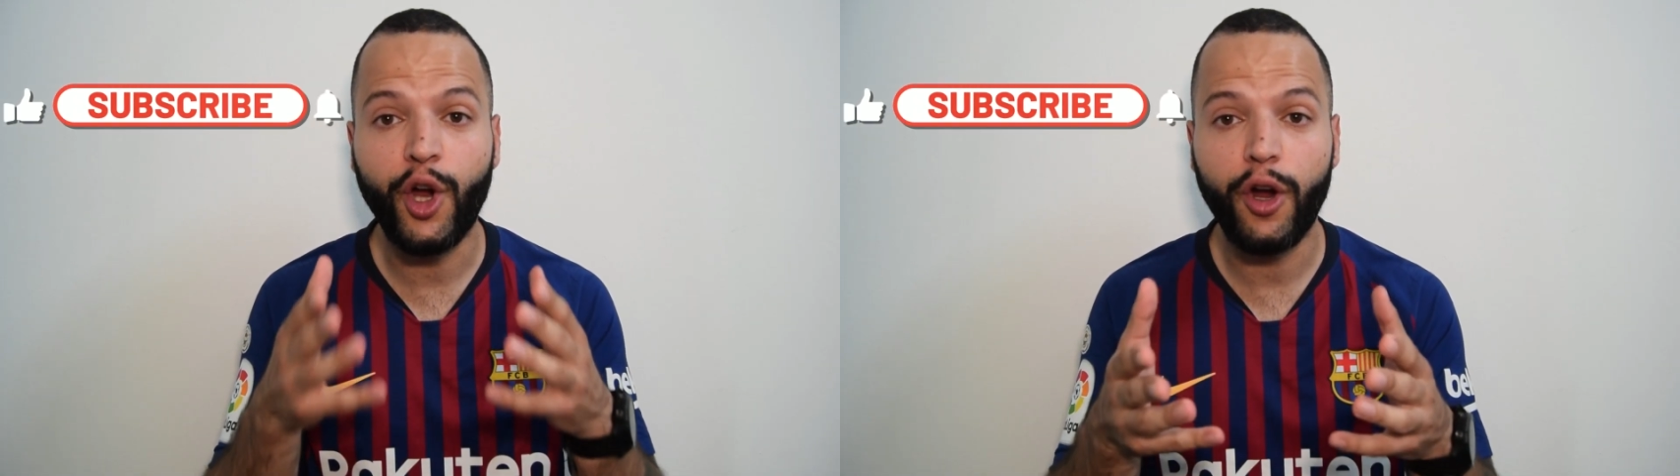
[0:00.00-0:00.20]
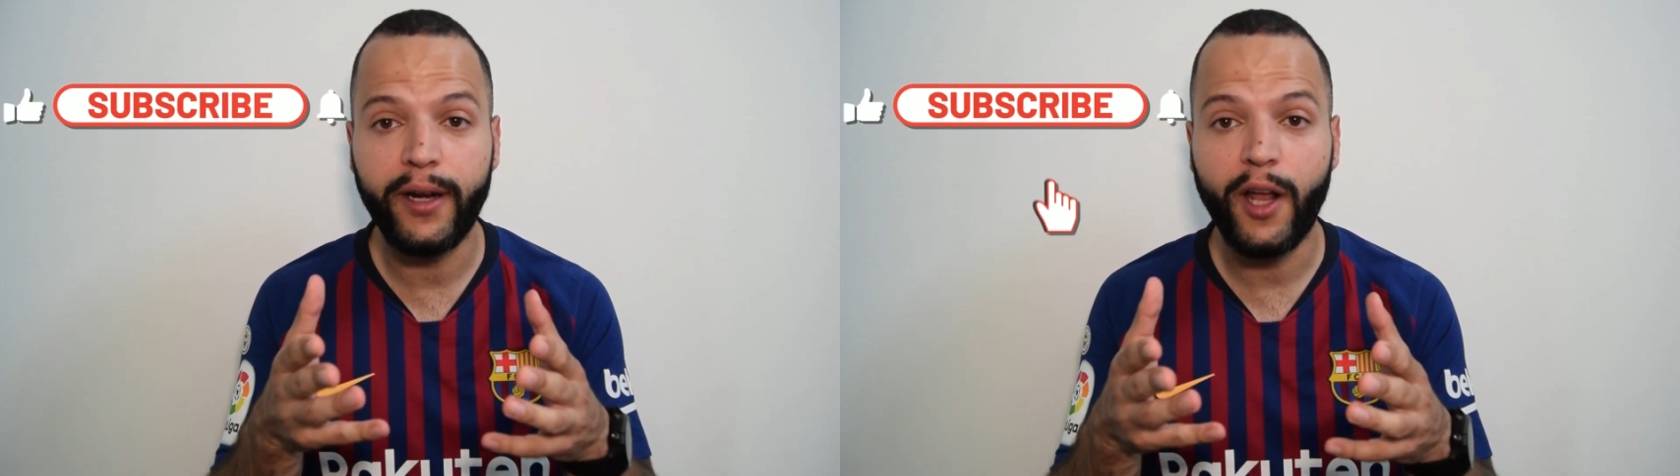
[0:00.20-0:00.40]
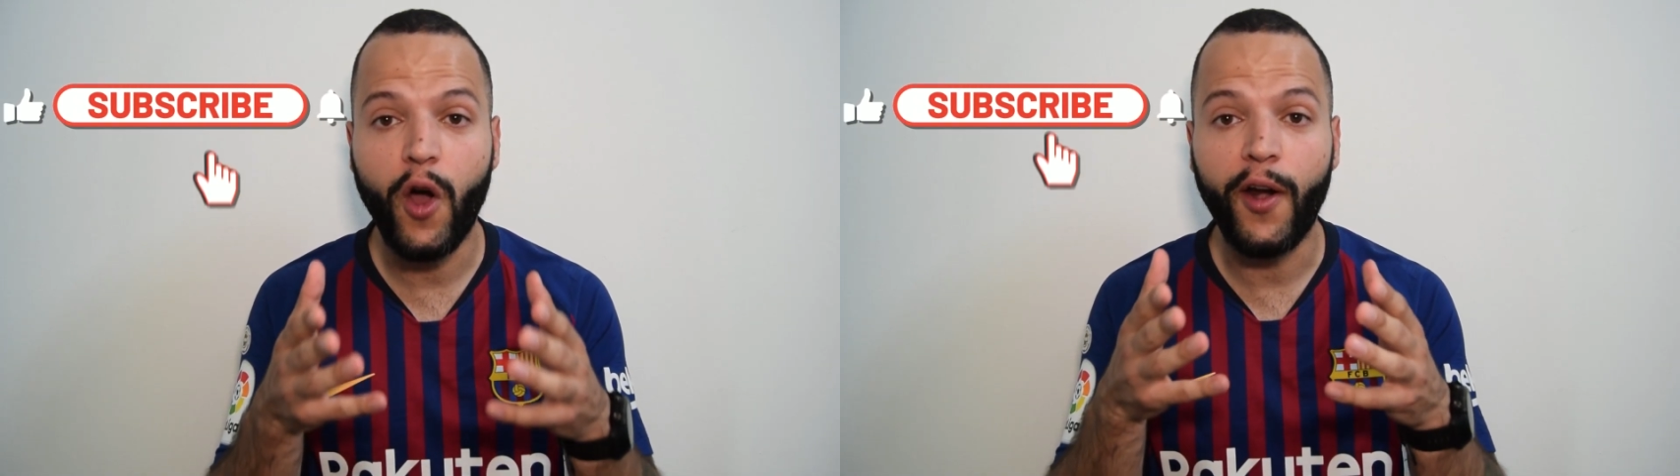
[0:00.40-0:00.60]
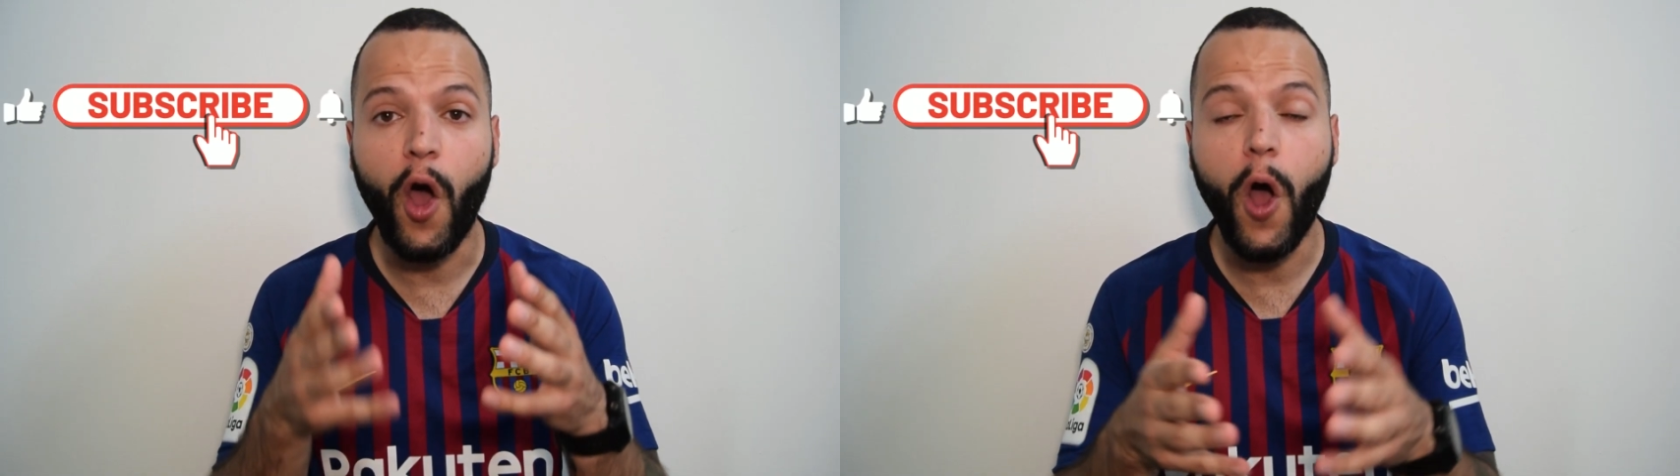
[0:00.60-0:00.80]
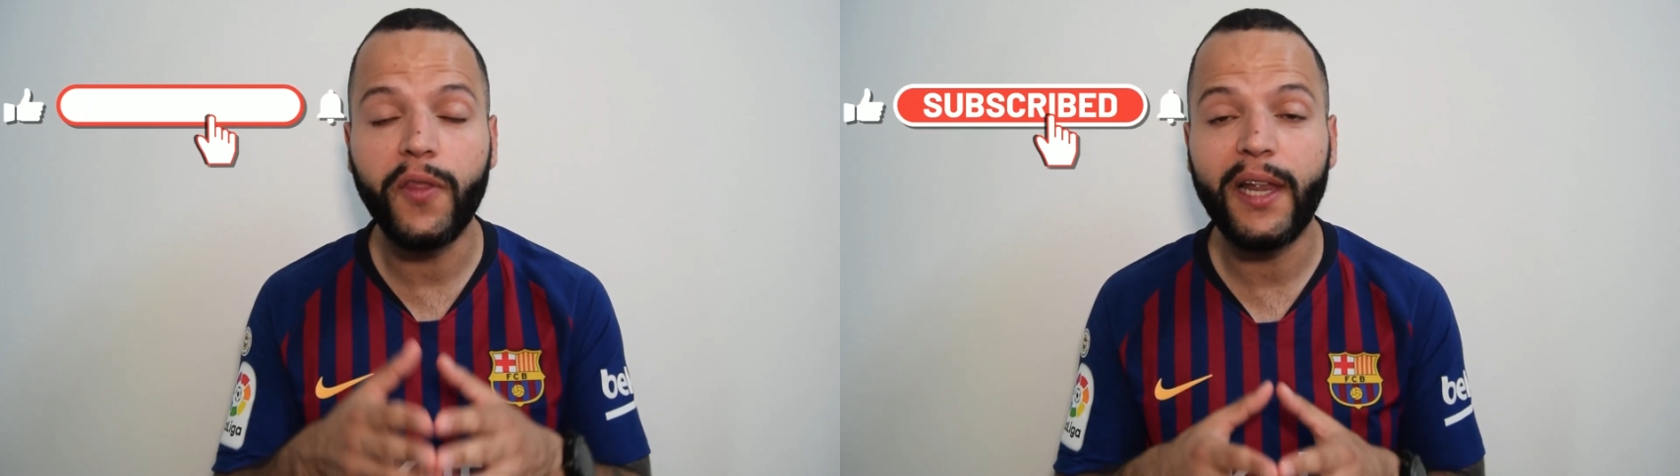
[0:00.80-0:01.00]
current on
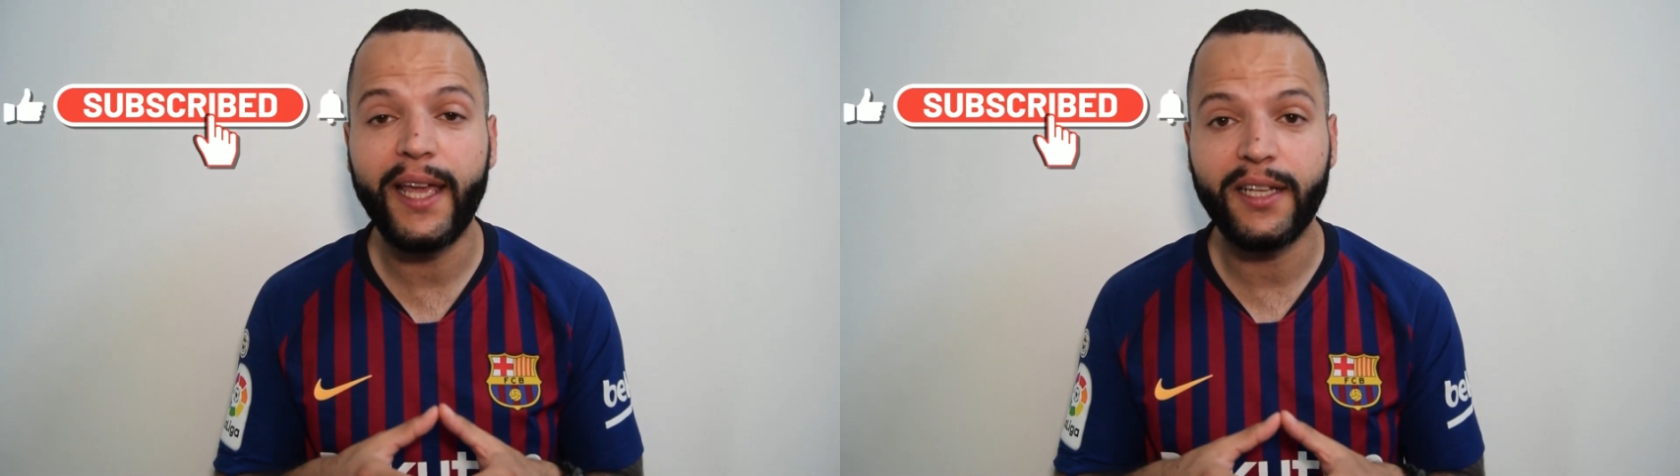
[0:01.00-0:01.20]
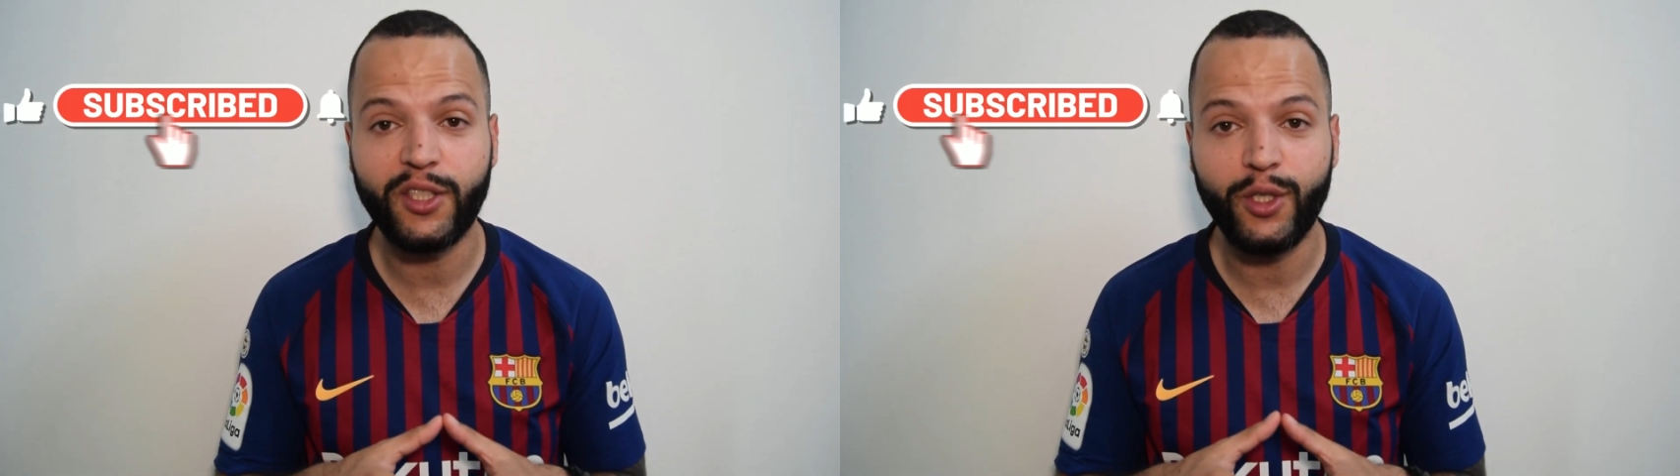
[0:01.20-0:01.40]
all the latest